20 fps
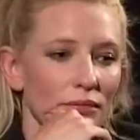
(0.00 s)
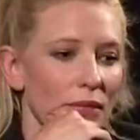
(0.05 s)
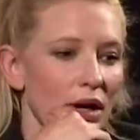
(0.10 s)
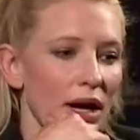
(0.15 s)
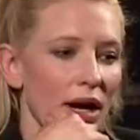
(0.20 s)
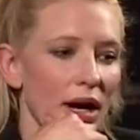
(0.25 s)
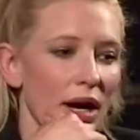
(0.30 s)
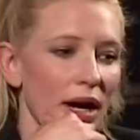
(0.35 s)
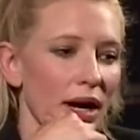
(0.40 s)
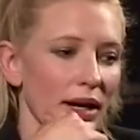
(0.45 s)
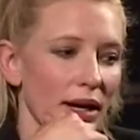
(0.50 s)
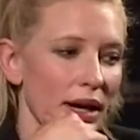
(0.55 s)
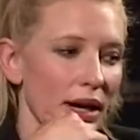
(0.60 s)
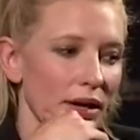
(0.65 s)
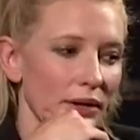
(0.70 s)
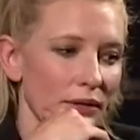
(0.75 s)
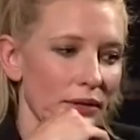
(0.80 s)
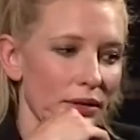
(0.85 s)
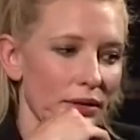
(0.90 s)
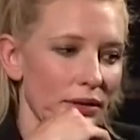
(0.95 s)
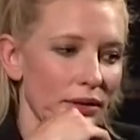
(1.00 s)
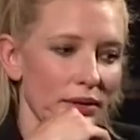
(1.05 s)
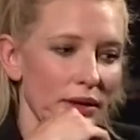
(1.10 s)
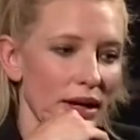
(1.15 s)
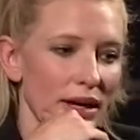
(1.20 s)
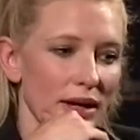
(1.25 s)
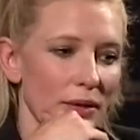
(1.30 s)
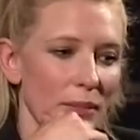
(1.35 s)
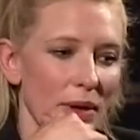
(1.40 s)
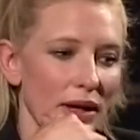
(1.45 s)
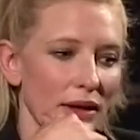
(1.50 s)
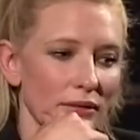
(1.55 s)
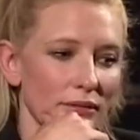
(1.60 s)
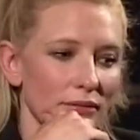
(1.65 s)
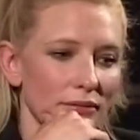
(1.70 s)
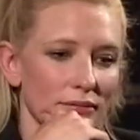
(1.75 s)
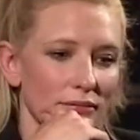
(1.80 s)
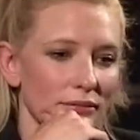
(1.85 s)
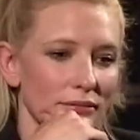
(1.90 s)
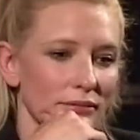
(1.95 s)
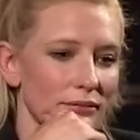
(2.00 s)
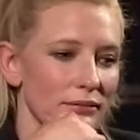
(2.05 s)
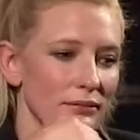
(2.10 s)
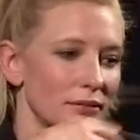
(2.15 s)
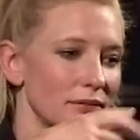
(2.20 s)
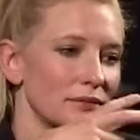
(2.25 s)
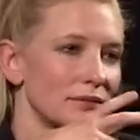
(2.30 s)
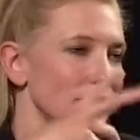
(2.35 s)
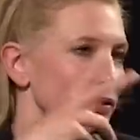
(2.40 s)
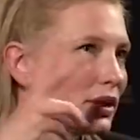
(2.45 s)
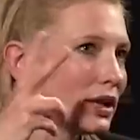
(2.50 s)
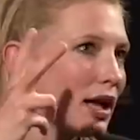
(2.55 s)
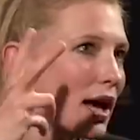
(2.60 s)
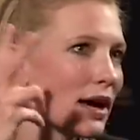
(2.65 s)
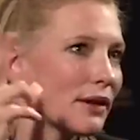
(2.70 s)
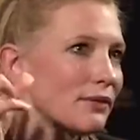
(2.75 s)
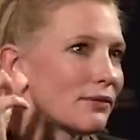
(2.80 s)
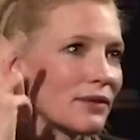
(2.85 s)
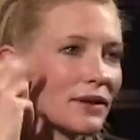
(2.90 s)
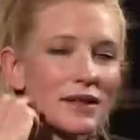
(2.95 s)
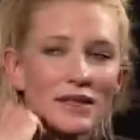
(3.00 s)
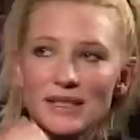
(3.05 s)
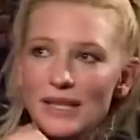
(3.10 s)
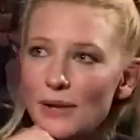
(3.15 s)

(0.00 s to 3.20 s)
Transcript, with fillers: I can't think about life in the